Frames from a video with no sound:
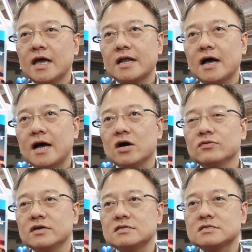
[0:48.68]
and how
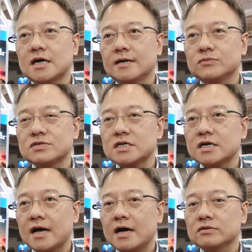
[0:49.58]
these um, to see
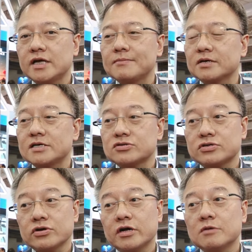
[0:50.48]
how the application
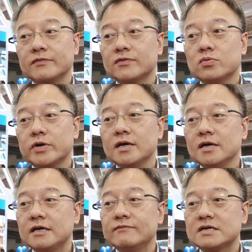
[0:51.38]
turn out before we
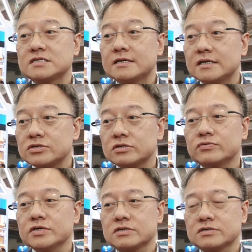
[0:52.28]
invest additional
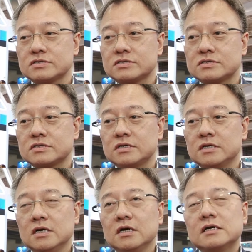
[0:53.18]
resources.
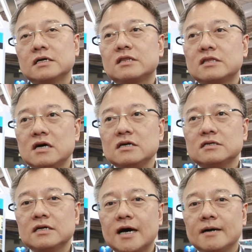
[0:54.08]
The third
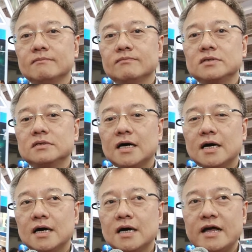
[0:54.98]
um,
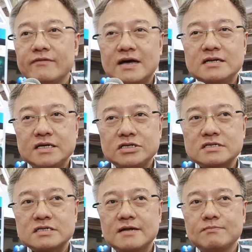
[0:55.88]
uh, advantage
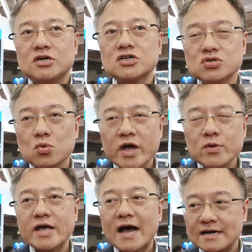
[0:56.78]
is that because the way
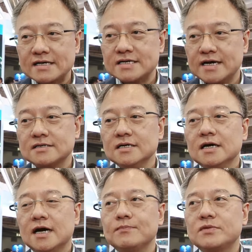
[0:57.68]
we architect
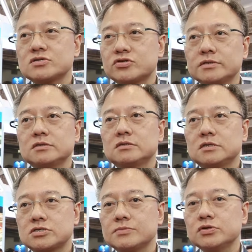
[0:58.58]
um, this distri
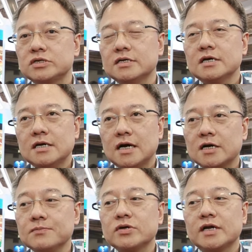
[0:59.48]
distributed uh,
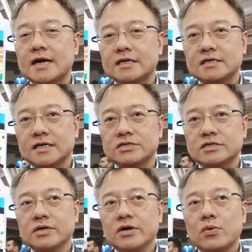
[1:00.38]
computing
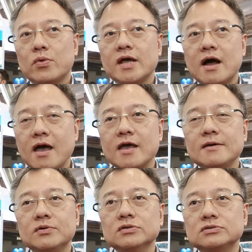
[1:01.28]
architecture, we are
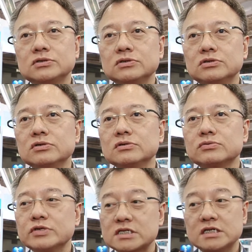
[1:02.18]
able to do
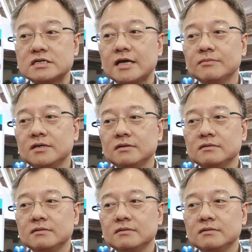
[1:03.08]
risk containment